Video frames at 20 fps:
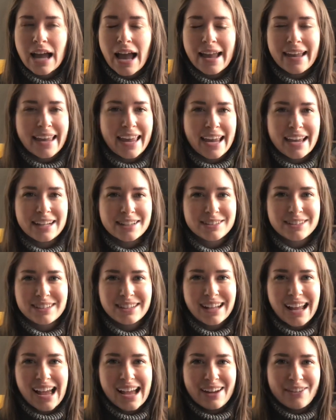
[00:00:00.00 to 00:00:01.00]
I can't
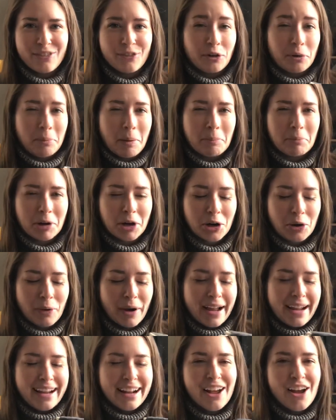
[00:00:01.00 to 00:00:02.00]
remember
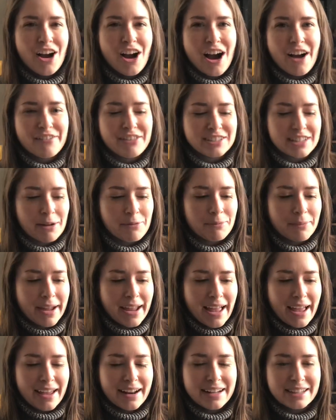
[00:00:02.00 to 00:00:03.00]
quite off the top of my
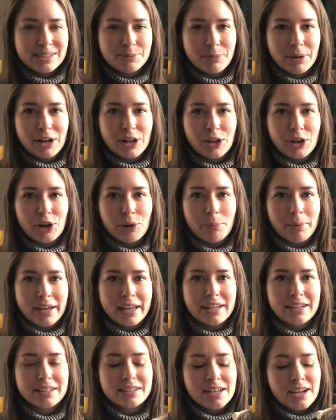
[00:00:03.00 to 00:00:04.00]
head. It's been a little
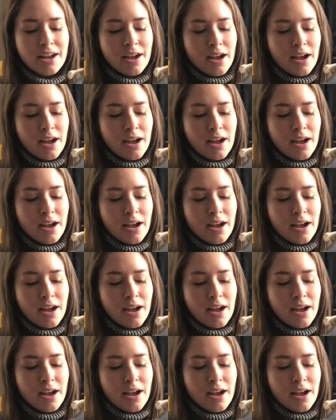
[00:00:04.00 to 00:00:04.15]
bit.